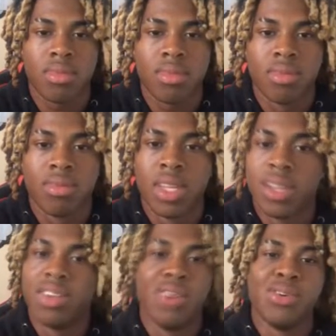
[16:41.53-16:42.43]
trouble or
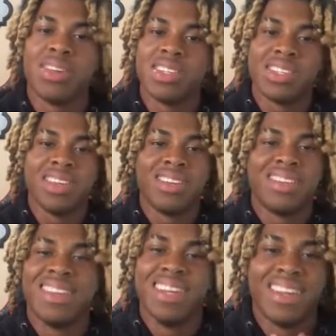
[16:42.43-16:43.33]
anything, or you still felt
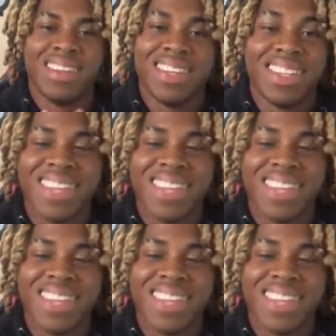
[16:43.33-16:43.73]
normal? The